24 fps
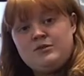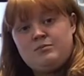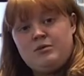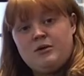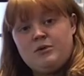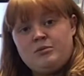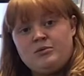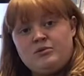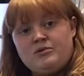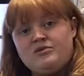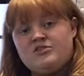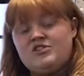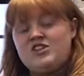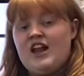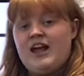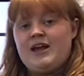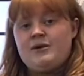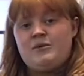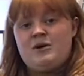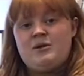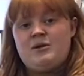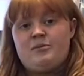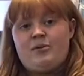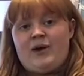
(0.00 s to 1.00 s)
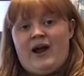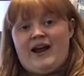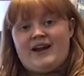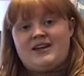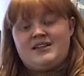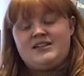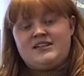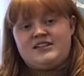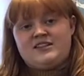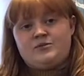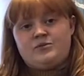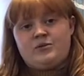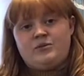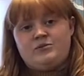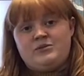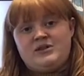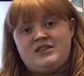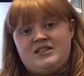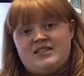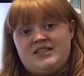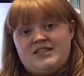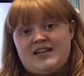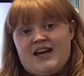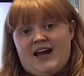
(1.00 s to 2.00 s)
bubbles like we practiced when we
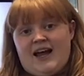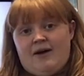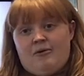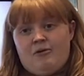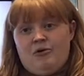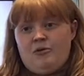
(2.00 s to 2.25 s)
did Owl